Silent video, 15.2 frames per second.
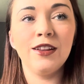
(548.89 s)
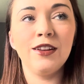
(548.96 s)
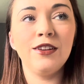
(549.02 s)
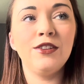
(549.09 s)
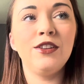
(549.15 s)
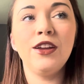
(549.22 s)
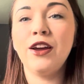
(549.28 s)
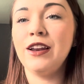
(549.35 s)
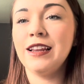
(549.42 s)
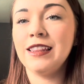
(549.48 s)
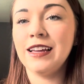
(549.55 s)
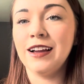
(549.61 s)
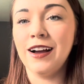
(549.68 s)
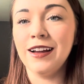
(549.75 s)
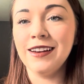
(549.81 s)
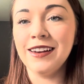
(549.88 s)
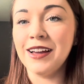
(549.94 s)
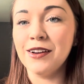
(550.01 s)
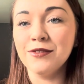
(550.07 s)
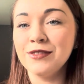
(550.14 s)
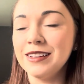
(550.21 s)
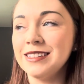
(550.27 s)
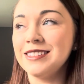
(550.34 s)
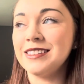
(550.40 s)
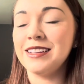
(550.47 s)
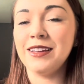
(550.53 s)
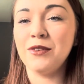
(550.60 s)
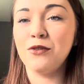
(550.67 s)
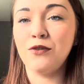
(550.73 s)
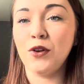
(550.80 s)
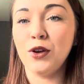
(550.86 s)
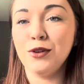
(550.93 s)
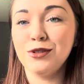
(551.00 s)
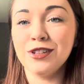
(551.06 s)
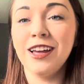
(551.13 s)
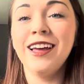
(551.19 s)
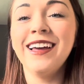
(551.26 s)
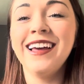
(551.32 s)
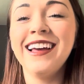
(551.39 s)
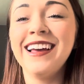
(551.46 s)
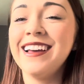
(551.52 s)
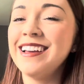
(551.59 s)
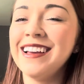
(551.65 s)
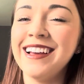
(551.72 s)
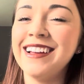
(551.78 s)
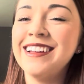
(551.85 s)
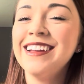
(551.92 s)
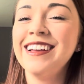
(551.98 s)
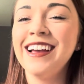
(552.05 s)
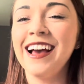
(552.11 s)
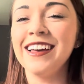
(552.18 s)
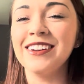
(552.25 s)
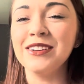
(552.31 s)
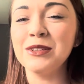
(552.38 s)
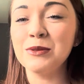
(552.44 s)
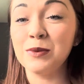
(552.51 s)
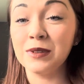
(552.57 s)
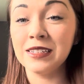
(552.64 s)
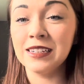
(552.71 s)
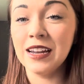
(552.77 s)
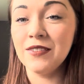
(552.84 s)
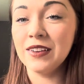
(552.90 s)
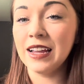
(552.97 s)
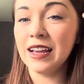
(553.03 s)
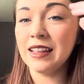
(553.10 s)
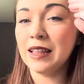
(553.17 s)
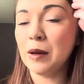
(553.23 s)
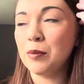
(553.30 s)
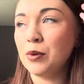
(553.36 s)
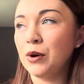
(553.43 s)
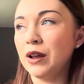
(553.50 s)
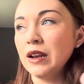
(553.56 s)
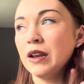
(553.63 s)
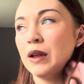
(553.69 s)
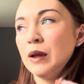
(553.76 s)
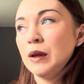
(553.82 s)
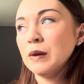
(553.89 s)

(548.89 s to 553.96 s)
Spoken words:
the only thing I'd love is food. And I just wasn't loving it at that point.